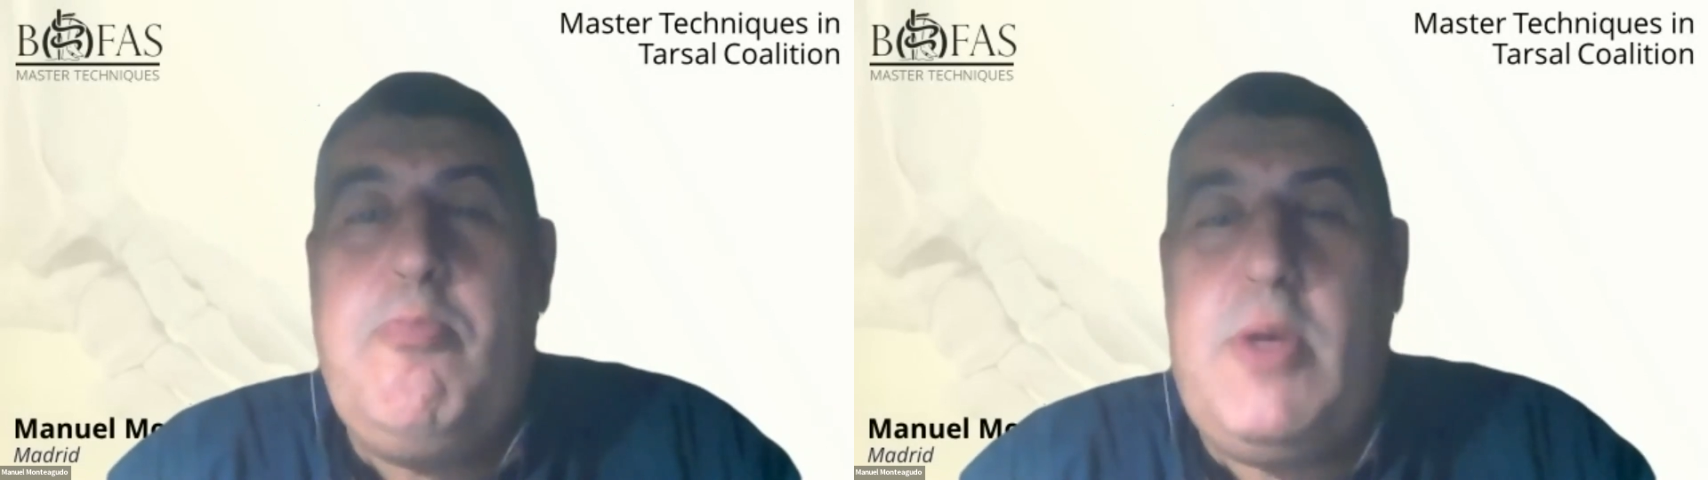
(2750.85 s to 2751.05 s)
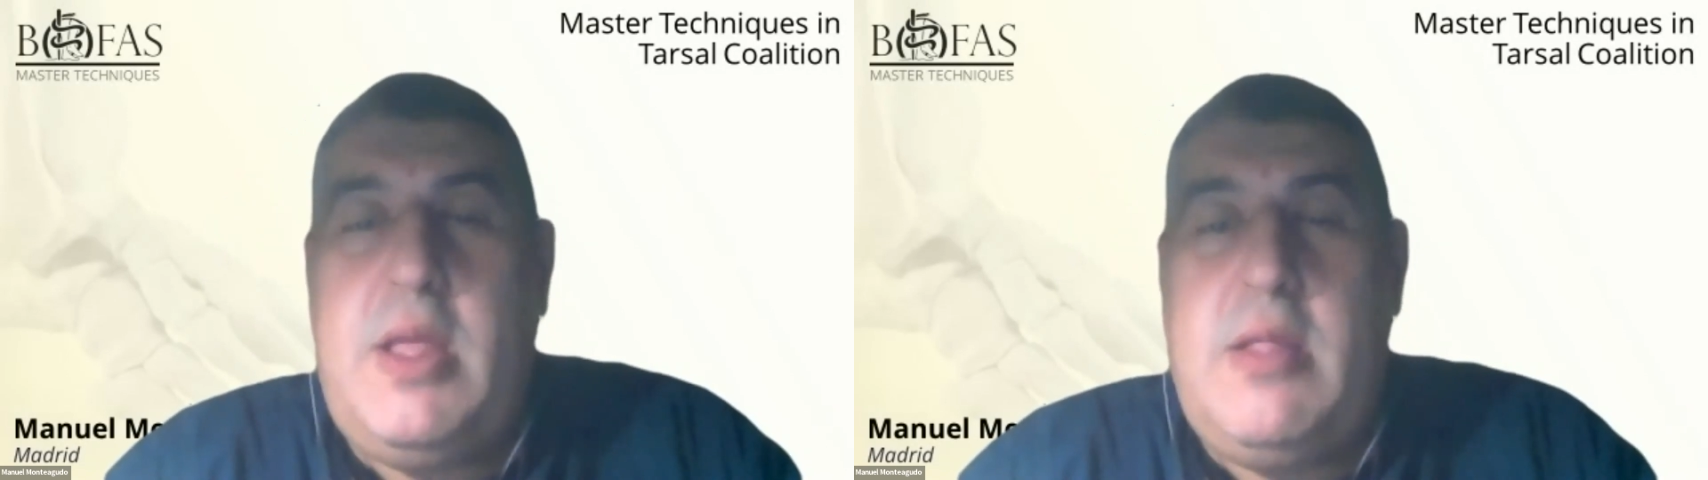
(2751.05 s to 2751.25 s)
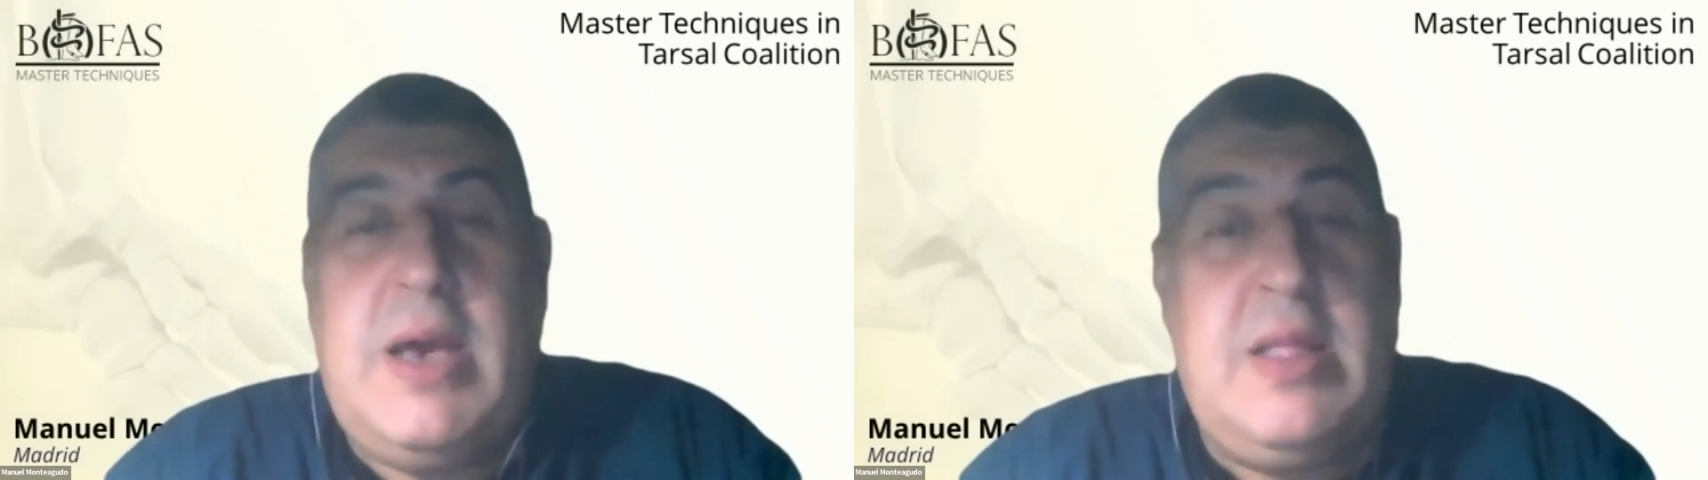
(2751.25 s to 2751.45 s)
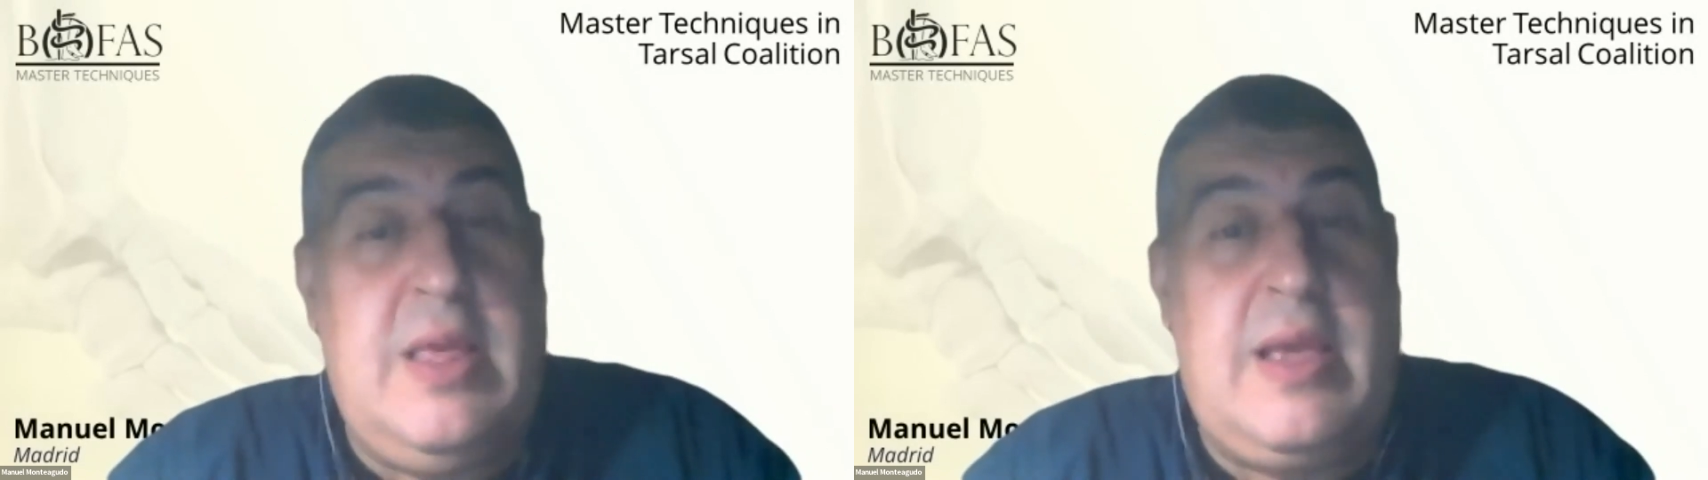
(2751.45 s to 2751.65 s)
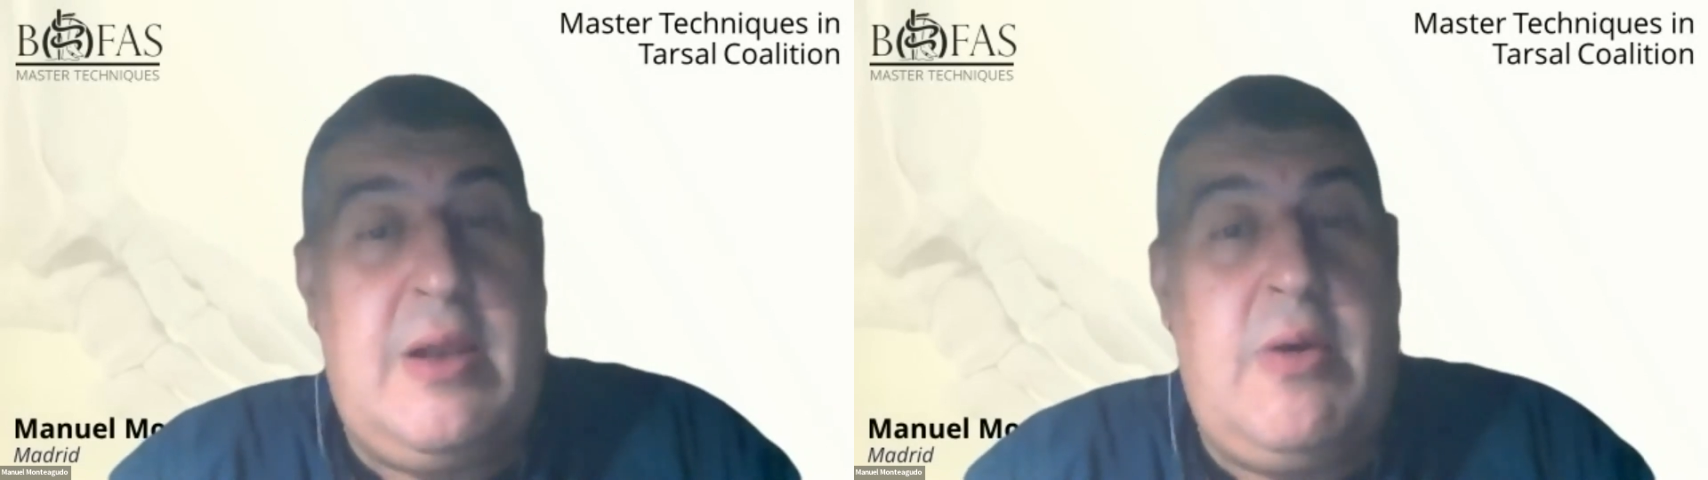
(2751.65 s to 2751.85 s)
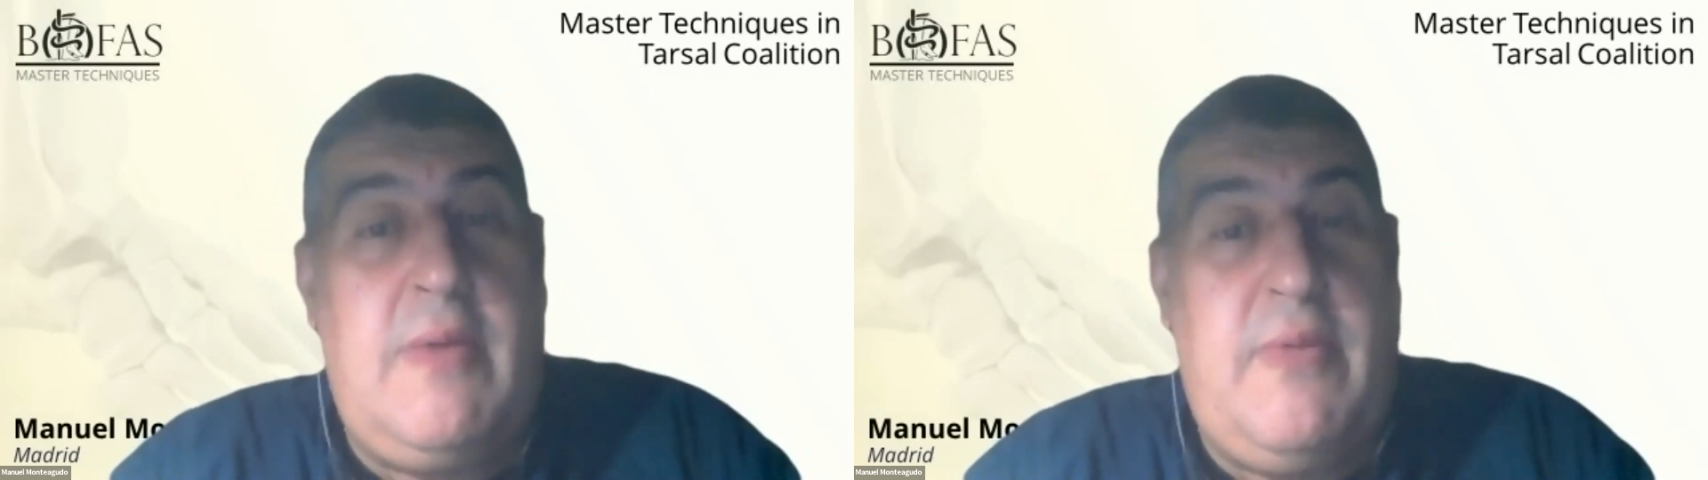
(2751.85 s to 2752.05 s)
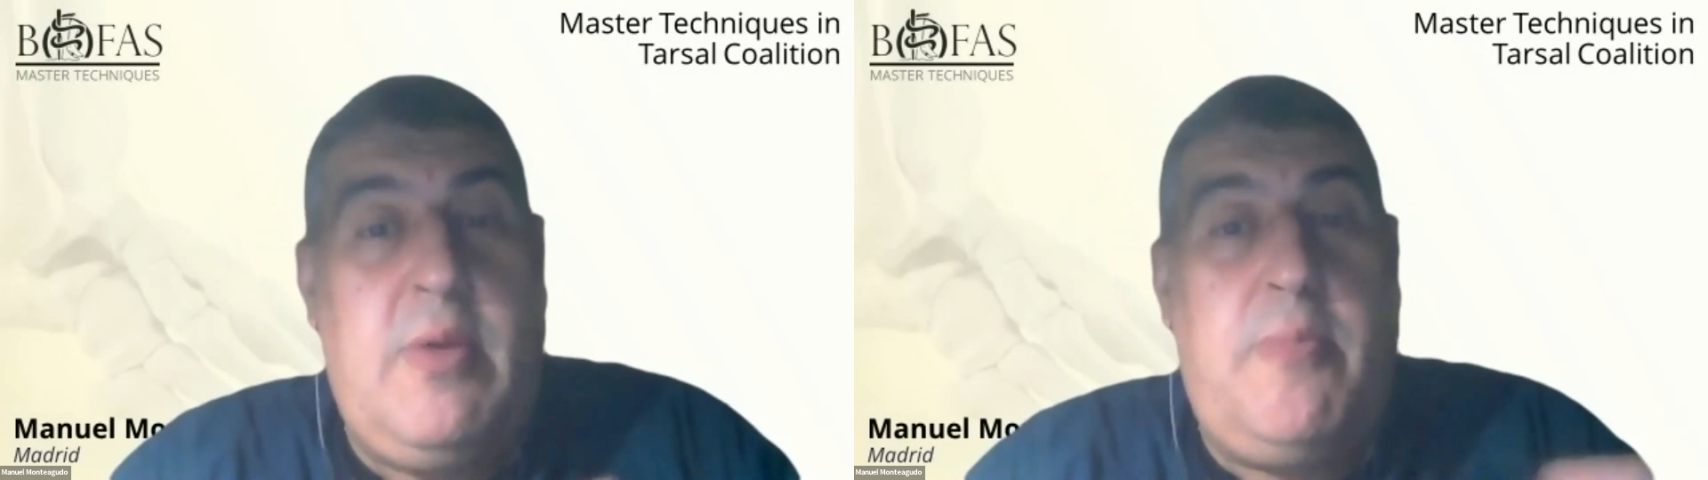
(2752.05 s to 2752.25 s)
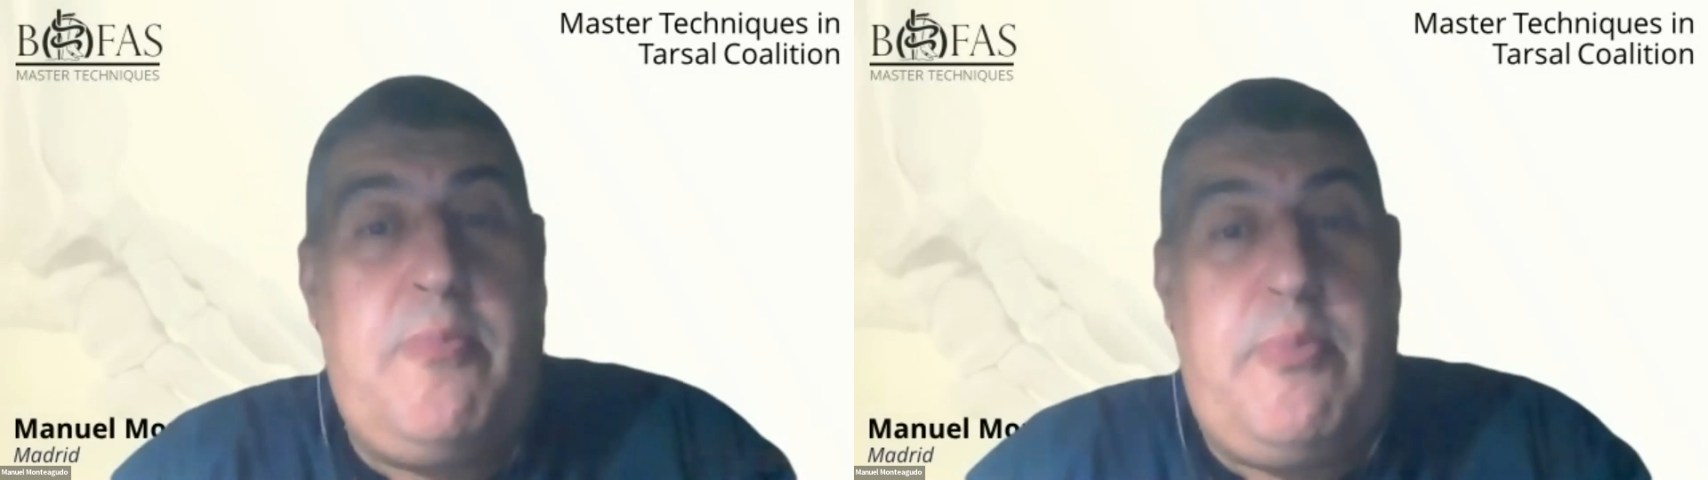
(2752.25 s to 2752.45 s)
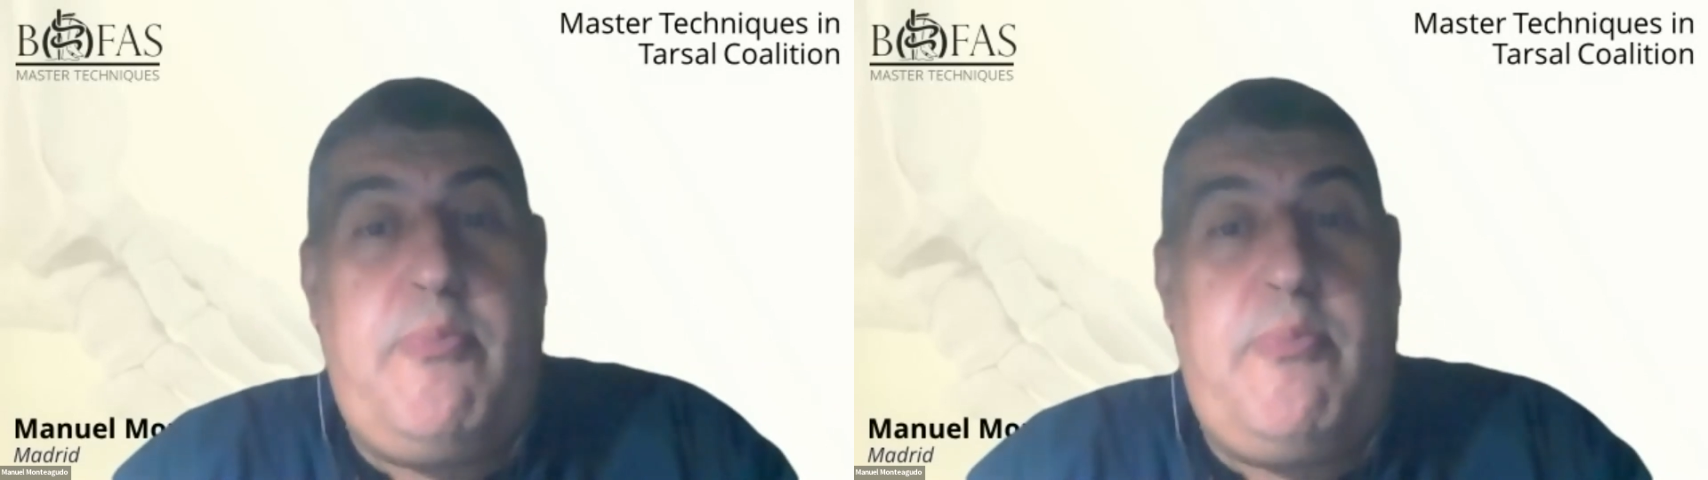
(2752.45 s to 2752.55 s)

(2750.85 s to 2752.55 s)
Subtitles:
But it might take long if you